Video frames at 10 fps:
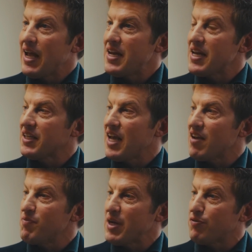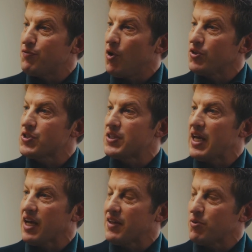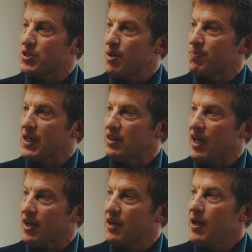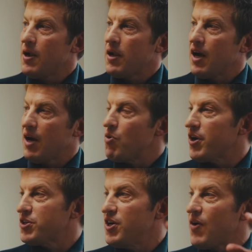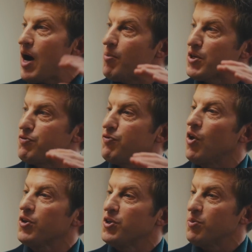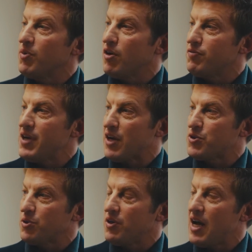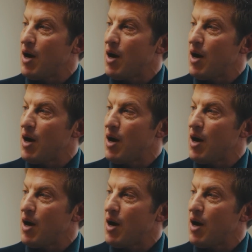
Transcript: and it gave me a false thing that was something like, I wanted to know how does the volume of natural